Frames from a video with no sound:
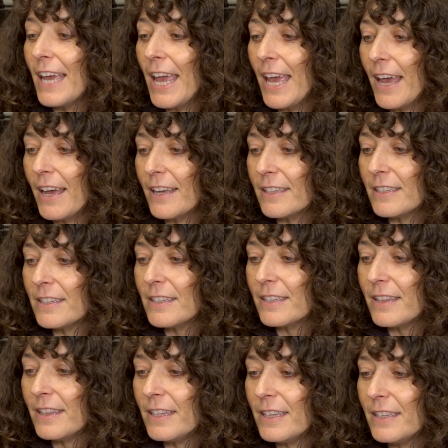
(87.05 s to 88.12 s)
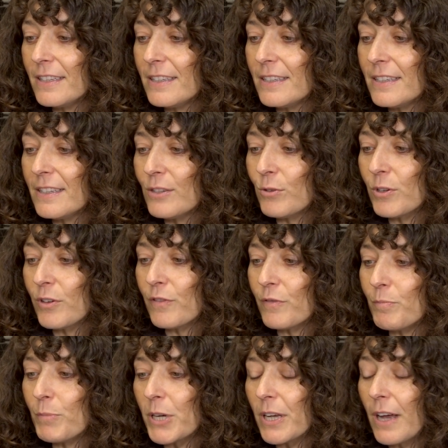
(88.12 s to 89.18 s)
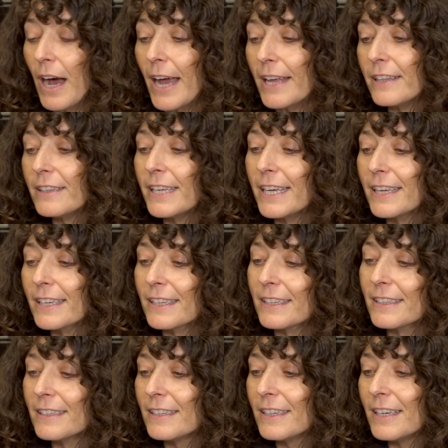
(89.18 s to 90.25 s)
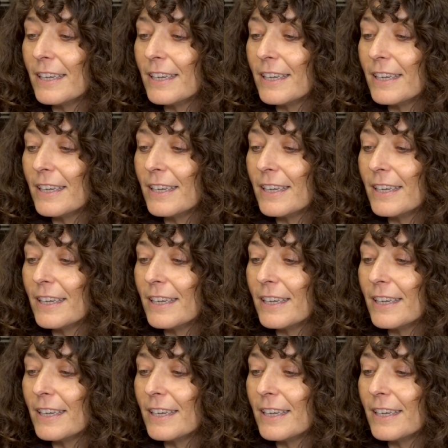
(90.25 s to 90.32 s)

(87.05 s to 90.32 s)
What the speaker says: And these sort of beguiling,